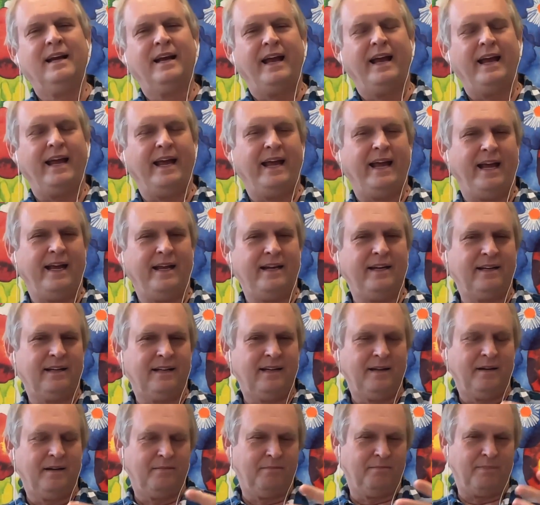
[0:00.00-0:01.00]
and
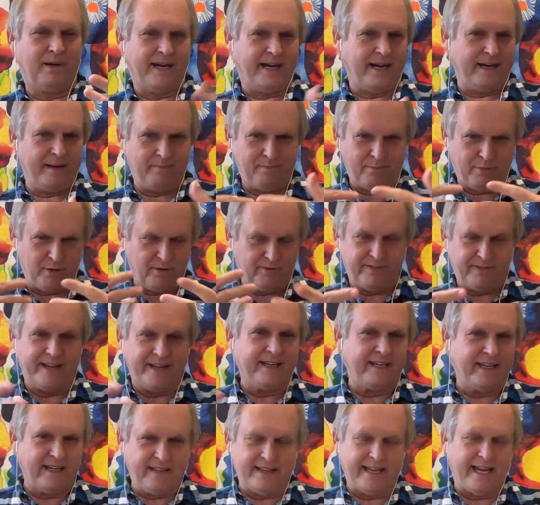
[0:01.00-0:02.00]
by
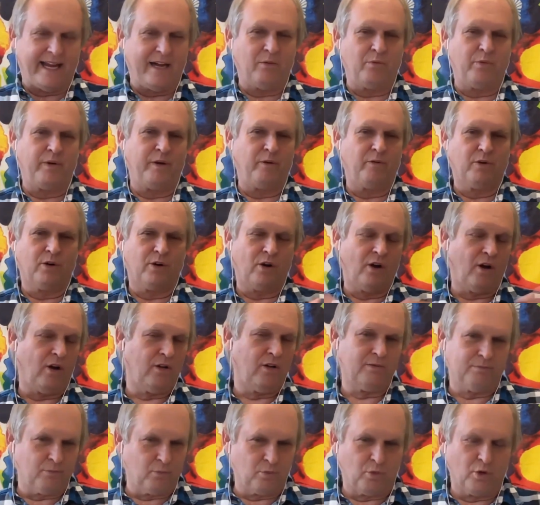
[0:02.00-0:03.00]
preventing that, we were
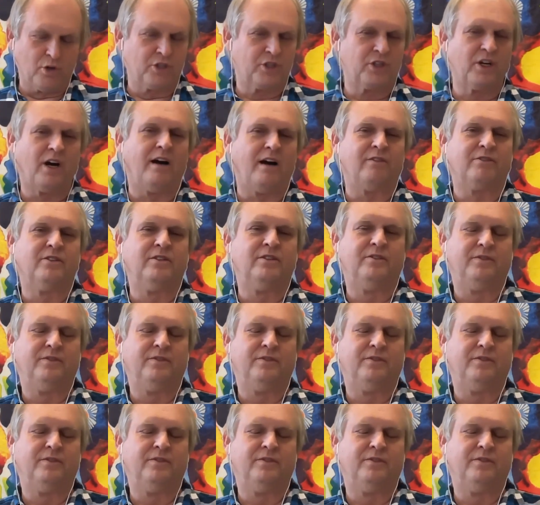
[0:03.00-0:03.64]
all worse off.